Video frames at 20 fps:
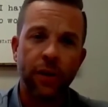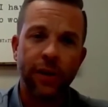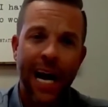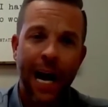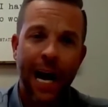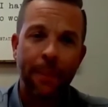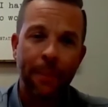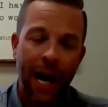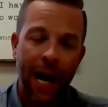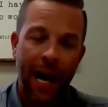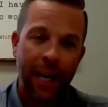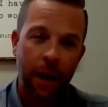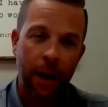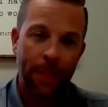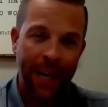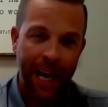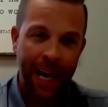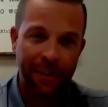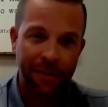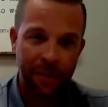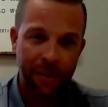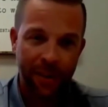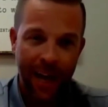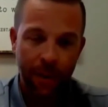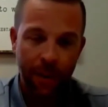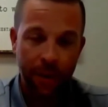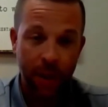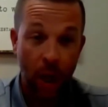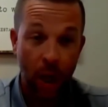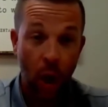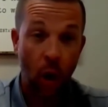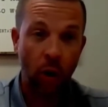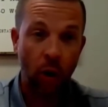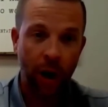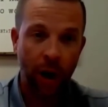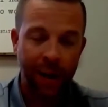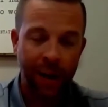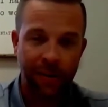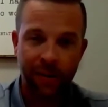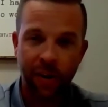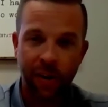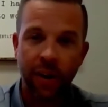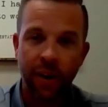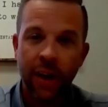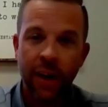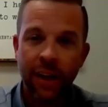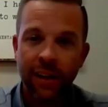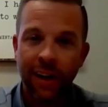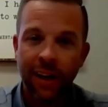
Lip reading: timeline and let me answer that with a long answer.